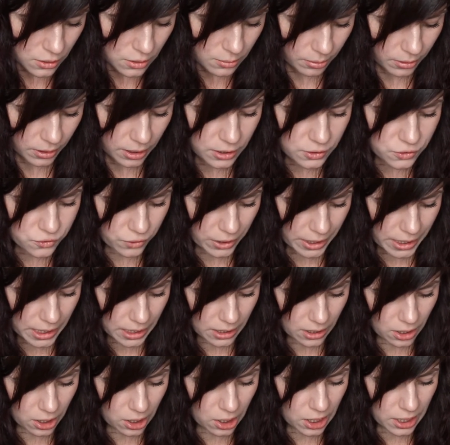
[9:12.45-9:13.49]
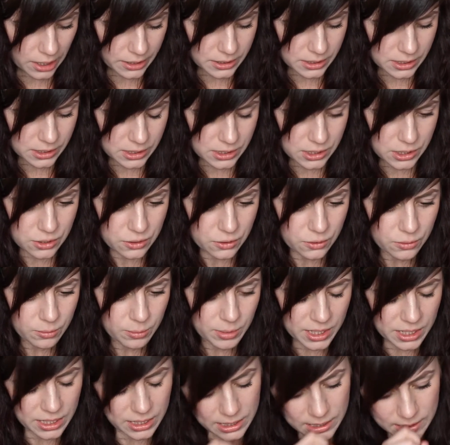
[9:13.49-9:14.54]
probably drink it hot too,
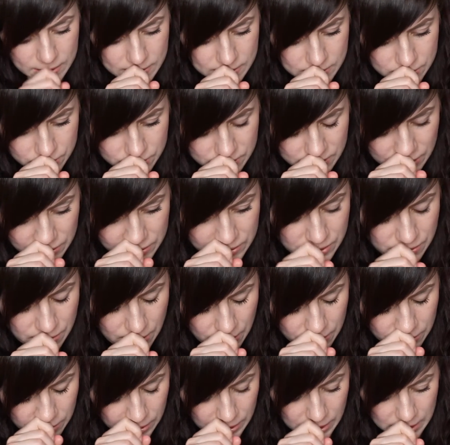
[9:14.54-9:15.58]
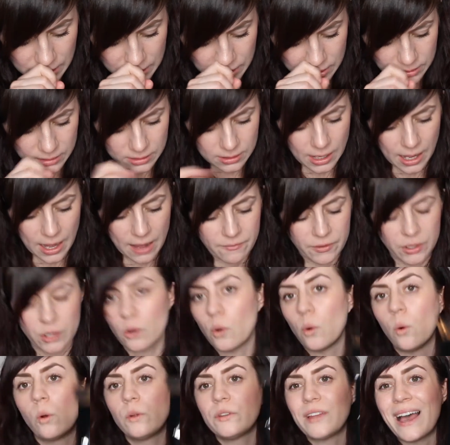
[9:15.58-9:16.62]
but it tells you how to like have it
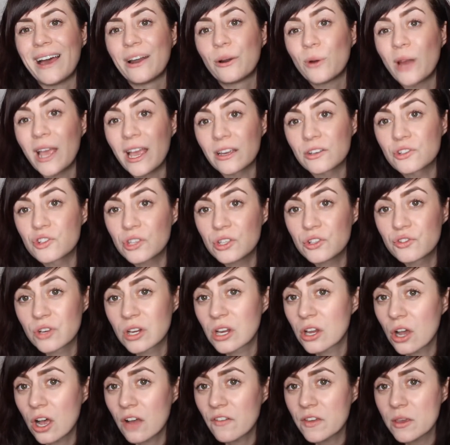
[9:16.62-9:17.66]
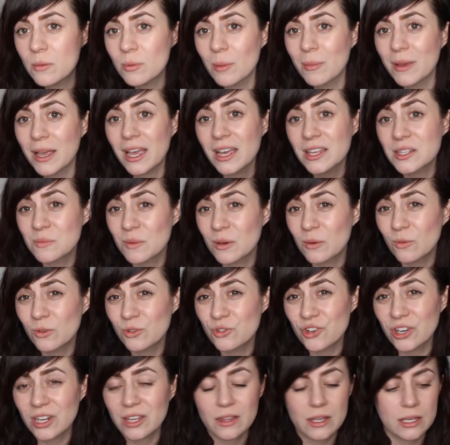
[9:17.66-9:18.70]
cold. I don't actually drink coffee, but my husband will
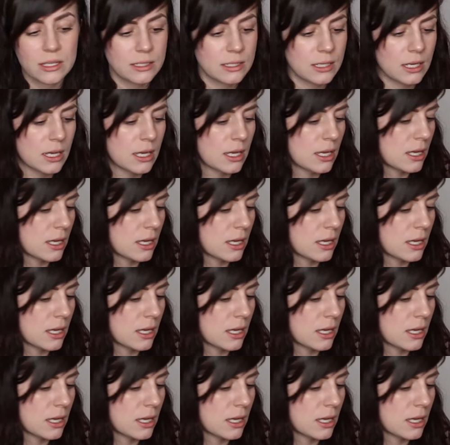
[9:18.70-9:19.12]
drink this.